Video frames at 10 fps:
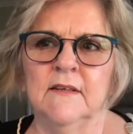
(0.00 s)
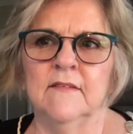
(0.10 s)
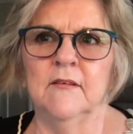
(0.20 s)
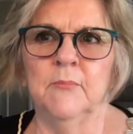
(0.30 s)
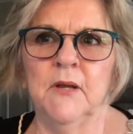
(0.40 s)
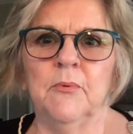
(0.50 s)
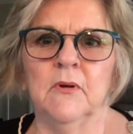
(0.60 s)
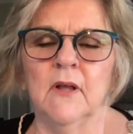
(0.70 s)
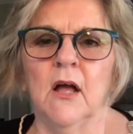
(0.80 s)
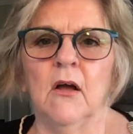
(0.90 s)
Some
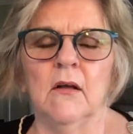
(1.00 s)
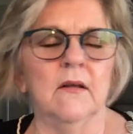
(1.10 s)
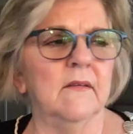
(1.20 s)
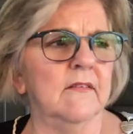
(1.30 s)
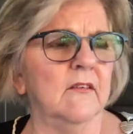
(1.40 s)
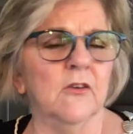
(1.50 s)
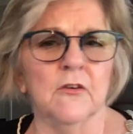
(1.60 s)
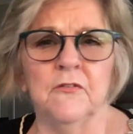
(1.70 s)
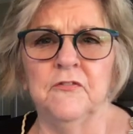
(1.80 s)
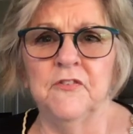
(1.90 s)
people there's a lot
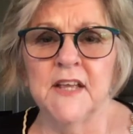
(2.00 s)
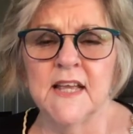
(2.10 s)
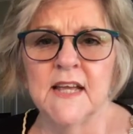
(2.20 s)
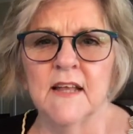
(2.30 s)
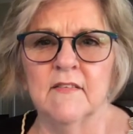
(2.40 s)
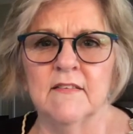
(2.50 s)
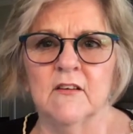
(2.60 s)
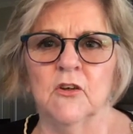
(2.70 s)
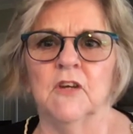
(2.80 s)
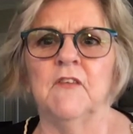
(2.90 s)
of fear, there's a
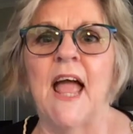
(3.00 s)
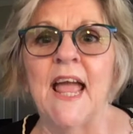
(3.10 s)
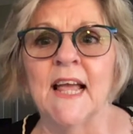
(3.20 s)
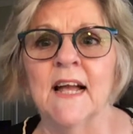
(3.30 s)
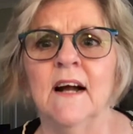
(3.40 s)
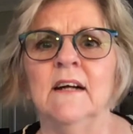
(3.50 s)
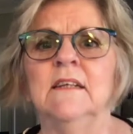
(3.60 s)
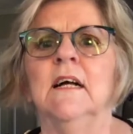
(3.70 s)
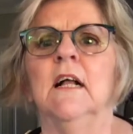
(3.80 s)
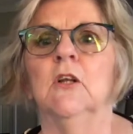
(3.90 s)
lot of anger,
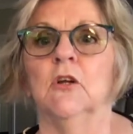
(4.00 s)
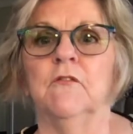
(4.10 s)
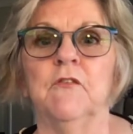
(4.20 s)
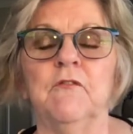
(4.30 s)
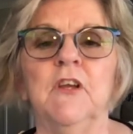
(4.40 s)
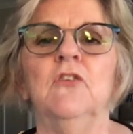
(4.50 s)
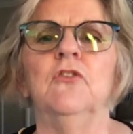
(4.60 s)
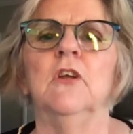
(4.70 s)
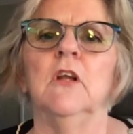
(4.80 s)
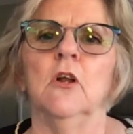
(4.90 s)
a lot of
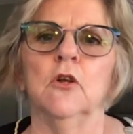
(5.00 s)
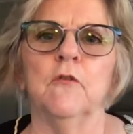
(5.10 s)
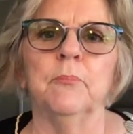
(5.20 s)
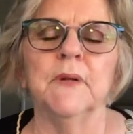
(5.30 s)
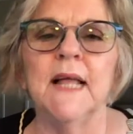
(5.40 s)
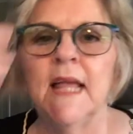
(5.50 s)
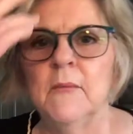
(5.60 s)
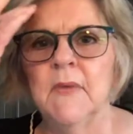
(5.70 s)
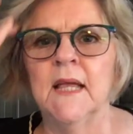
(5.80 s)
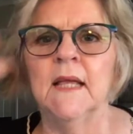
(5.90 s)
division, a lot of
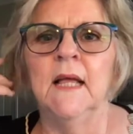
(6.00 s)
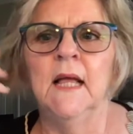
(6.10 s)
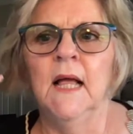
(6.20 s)
blaming,